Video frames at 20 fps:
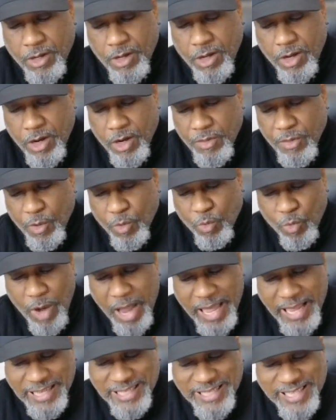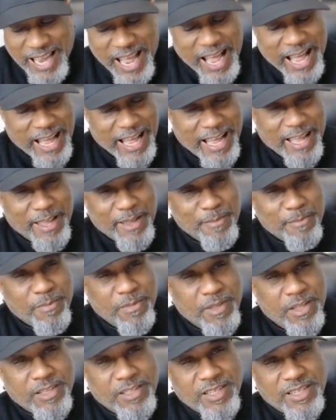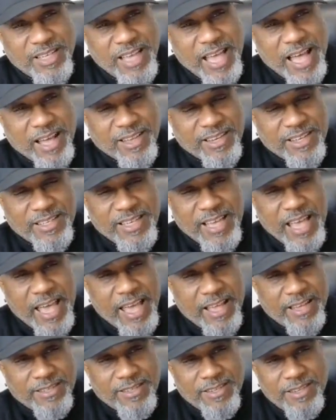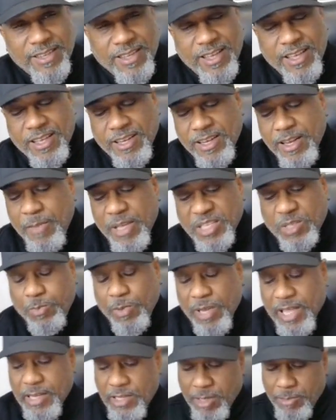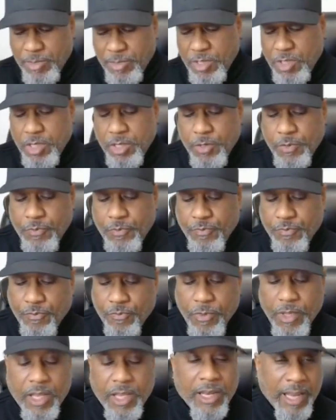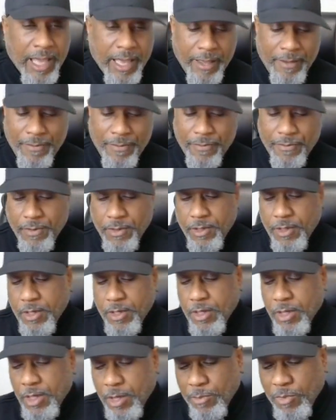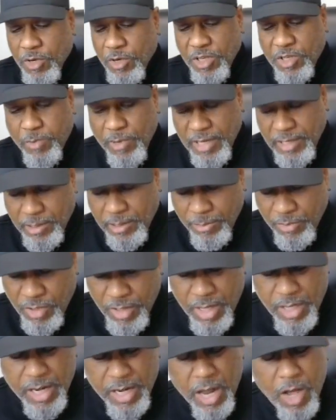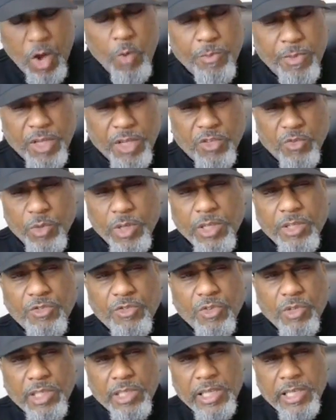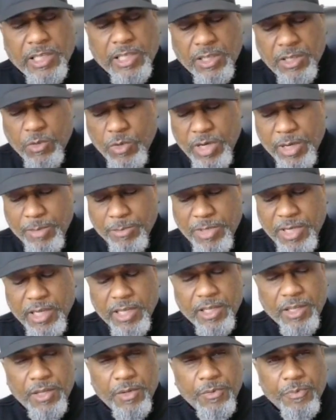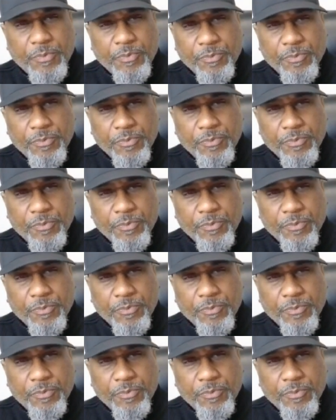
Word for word: or the right time to tackle a task. Let me explain something to you in life. I'm going to explain something to you, and I hope that you really, truly listen to what I'm telling you.